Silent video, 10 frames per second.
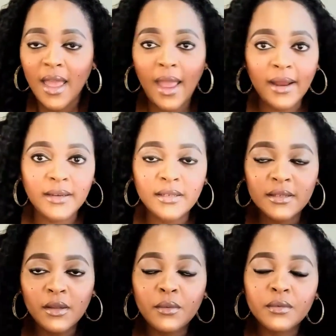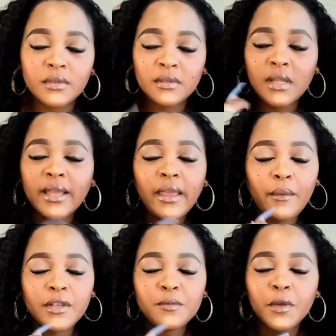And the AKA
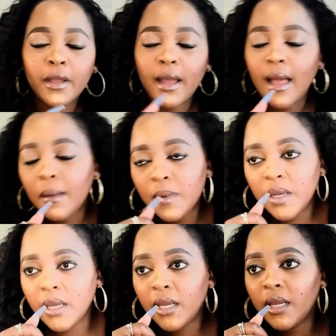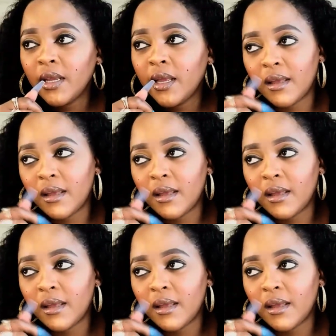was smoking heavily,